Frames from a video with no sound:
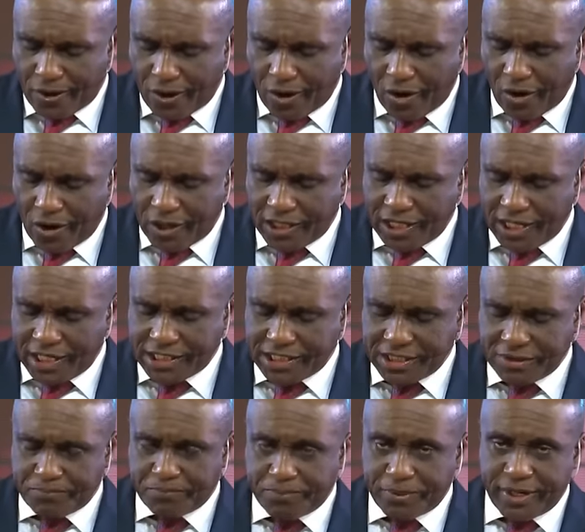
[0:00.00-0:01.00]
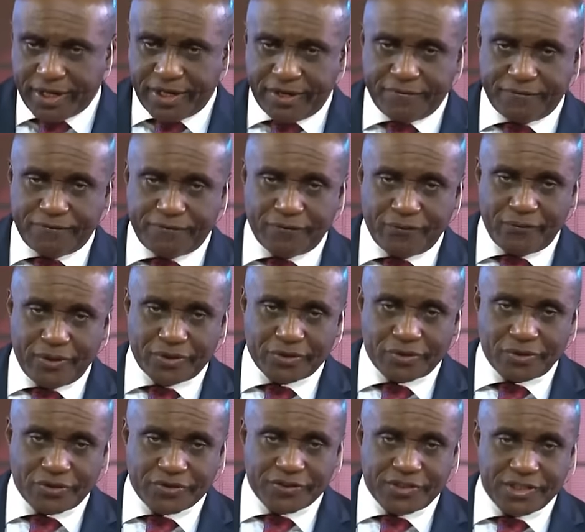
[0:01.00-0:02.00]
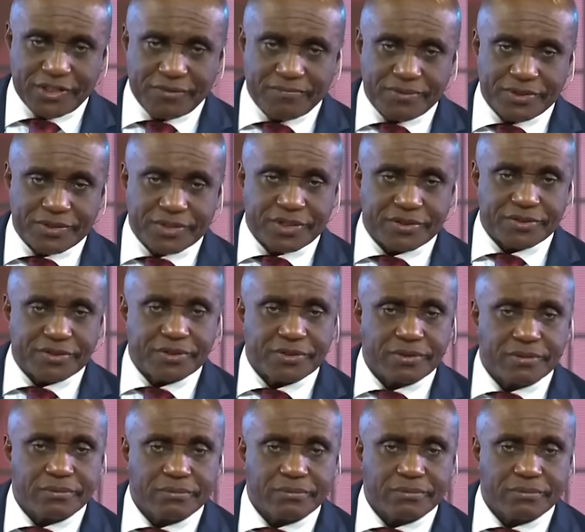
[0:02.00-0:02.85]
Only the brave will succeed in business.